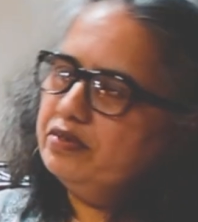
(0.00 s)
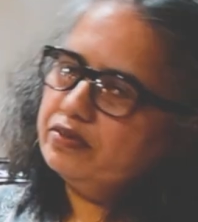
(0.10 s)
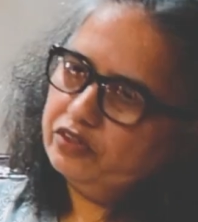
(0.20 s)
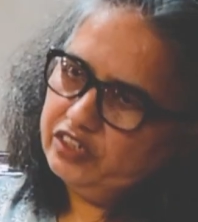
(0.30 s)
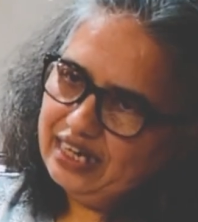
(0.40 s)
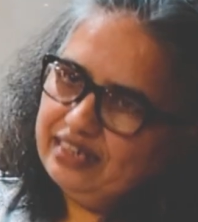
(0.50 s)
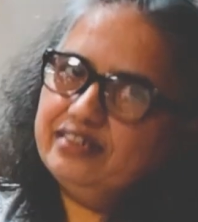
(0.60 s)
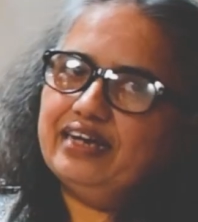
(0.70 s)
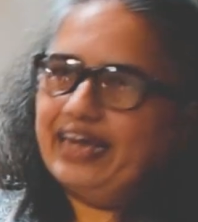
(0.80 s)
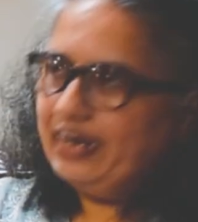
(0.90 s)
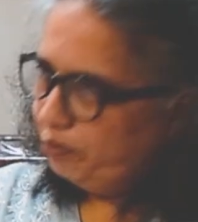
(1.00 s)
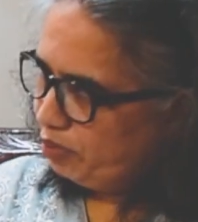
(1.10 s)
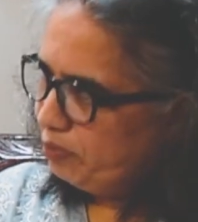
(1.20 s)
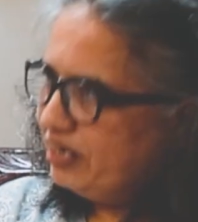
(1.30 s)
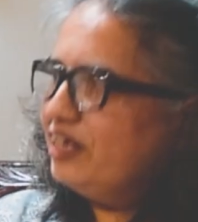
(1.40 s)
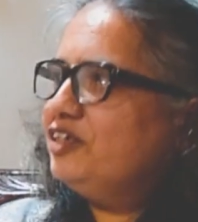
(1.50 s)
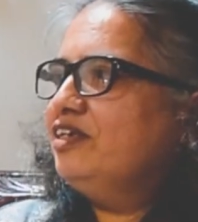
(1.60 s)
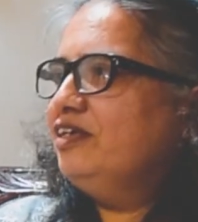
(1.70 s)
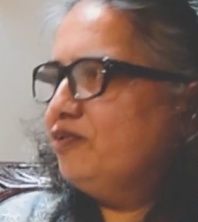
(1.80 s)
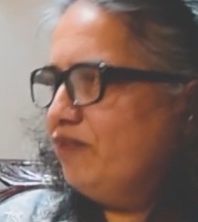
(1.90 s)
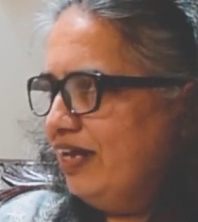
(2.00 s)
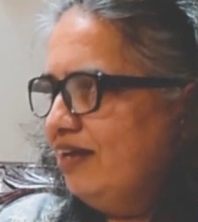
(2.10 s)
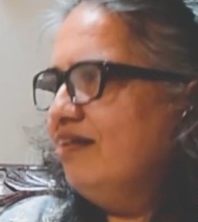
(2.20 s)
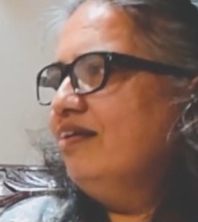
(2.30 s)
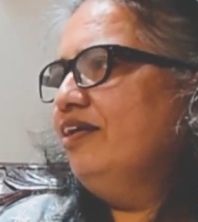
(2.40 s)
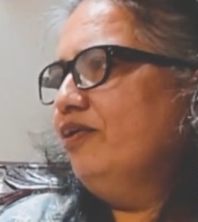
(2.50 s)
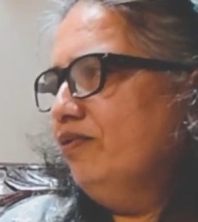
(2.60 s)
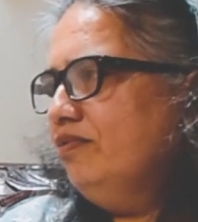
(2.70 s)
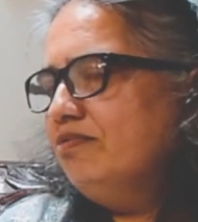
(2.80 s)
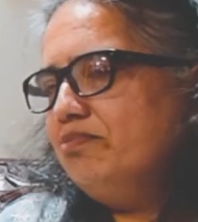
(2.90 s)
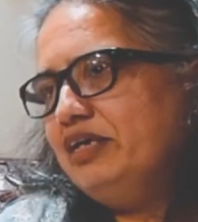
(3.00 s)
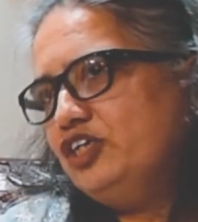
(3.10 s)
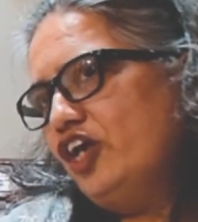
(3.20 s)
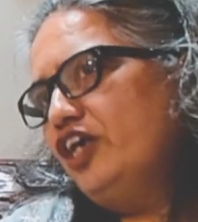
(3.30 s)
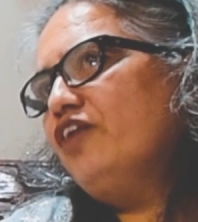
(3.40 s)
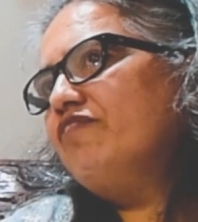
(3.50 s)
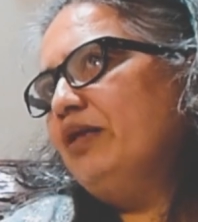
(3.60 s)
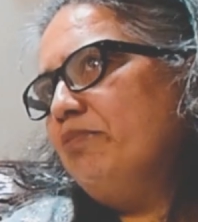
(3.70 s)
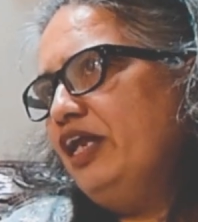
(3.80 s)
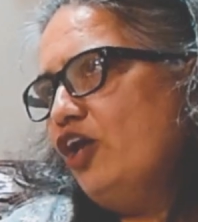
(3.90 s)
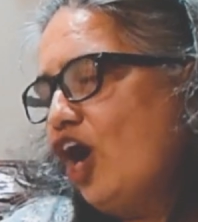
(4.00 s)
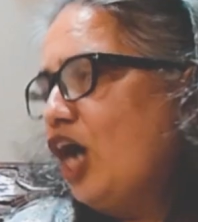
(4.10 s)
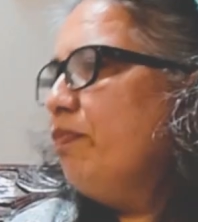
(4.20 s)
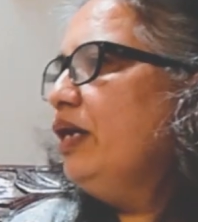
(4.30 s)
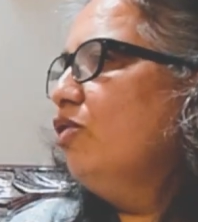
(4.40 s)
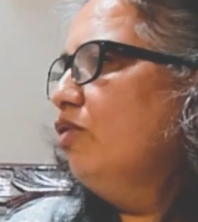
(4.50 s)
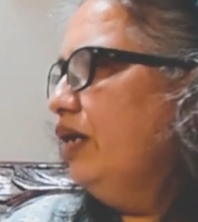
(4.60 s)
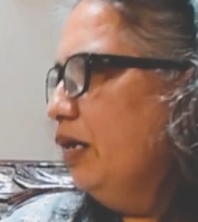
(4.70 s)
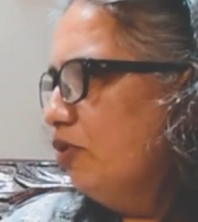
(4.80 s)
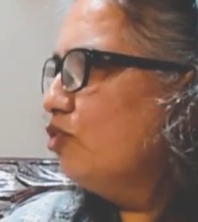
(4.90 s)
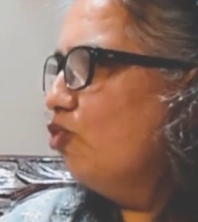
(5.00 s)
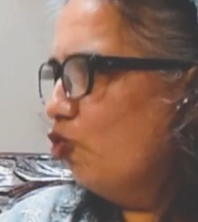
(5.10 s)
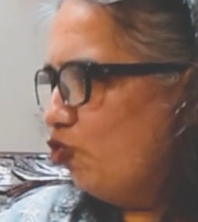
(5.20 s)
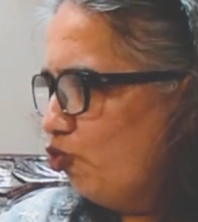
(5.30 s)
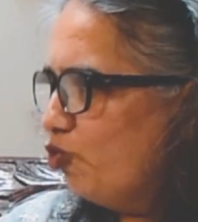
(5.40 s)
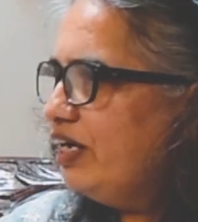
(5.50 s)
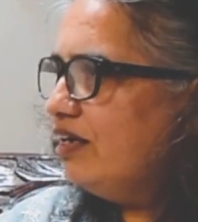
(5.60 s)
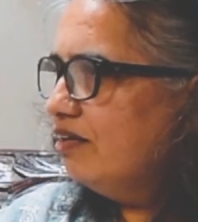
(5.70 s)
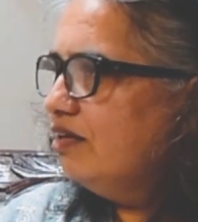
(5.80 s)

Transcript: So challenge, again, implementation is when, majority of them may not be able to go through it.